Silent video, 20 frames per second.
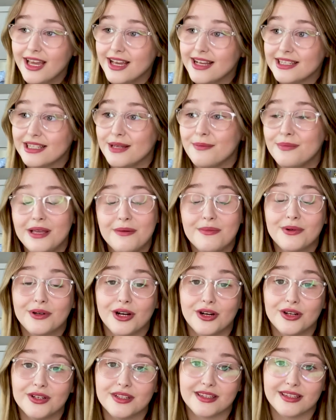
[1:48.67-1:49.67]
simply
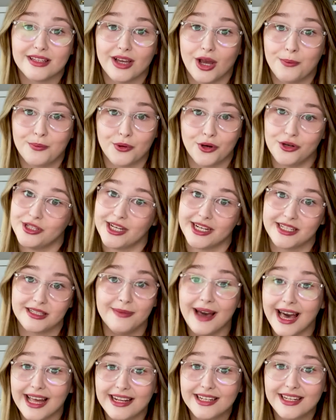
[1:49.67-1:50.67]
because a project
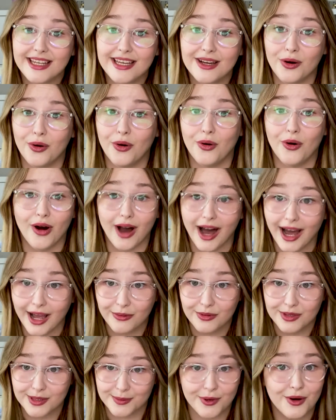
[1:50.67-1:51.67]
demanded it or I
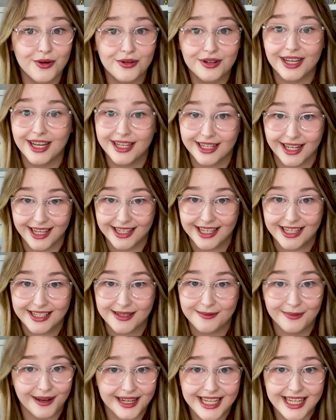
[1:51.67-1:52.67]
was broke and I
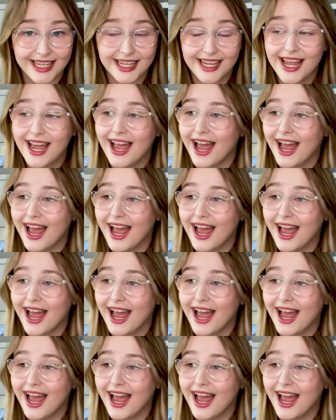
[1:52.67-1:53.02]
needed money.